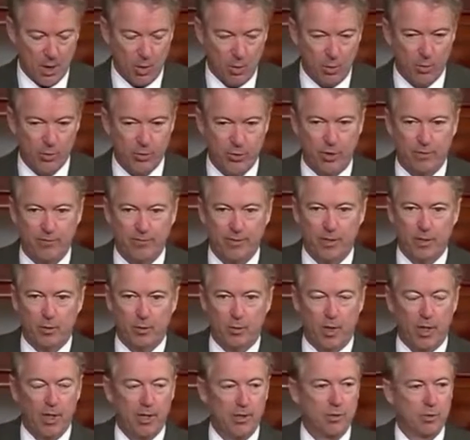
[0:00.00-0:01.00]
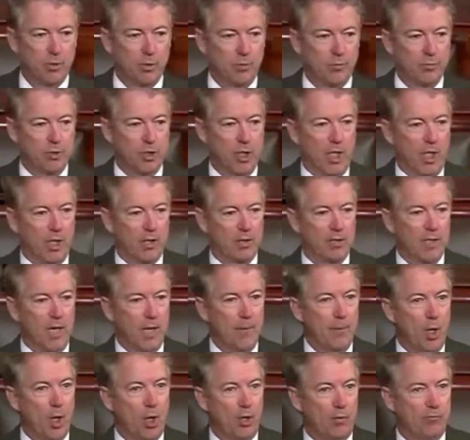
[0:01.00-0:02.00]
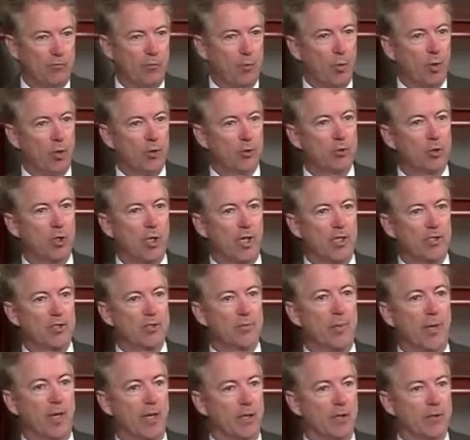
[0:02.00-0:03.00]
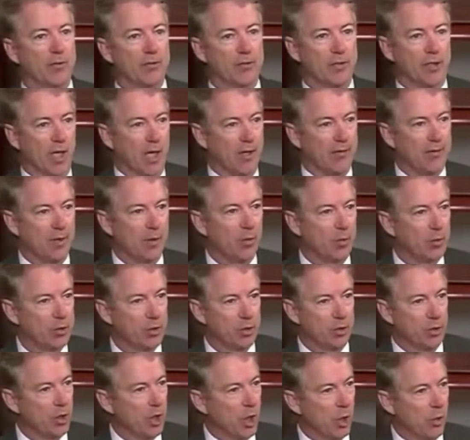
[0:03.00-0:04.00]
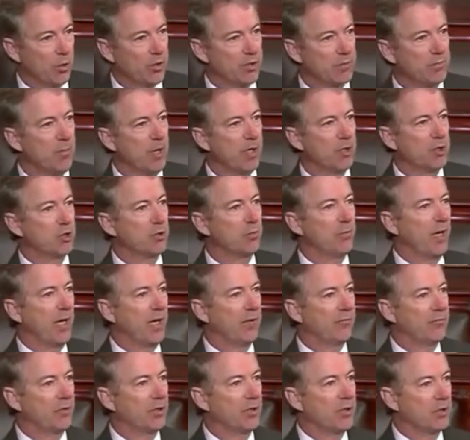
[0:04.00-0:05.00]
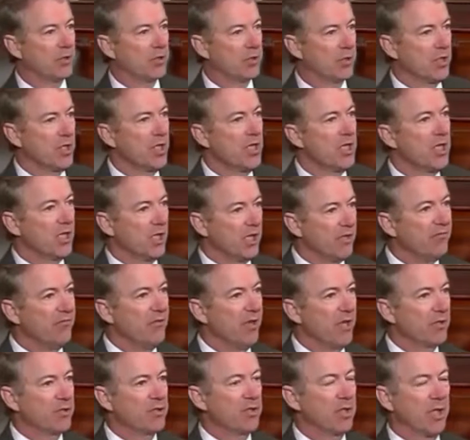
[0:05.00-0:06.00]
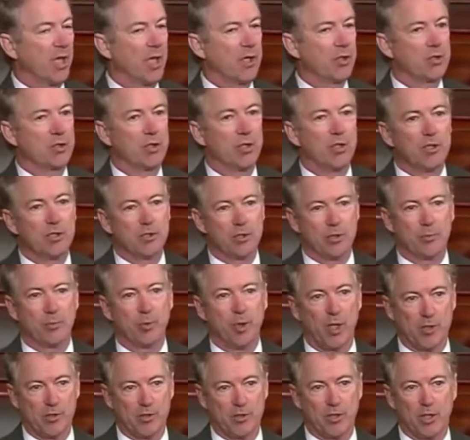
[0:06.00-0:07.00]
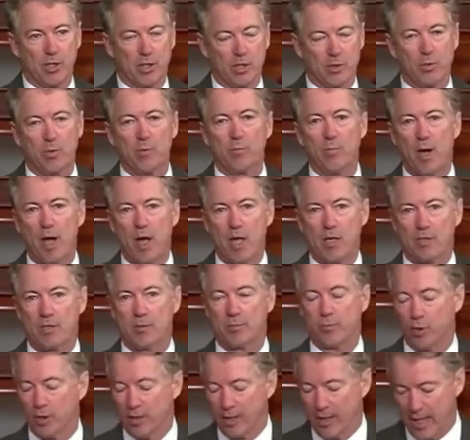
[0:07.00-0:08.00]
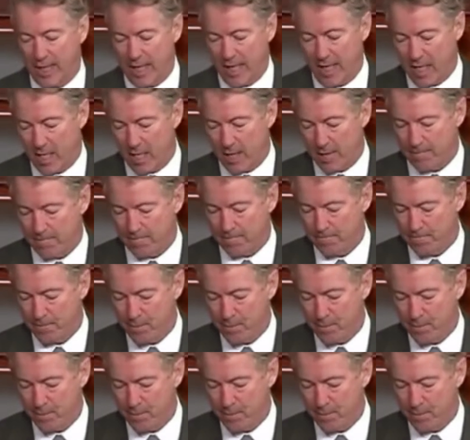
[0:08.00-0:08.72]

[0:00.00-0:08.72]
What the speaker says: Reserving the right to object, I'm all for transparency. I think we should know as much about this investigation into the President as we possibly can.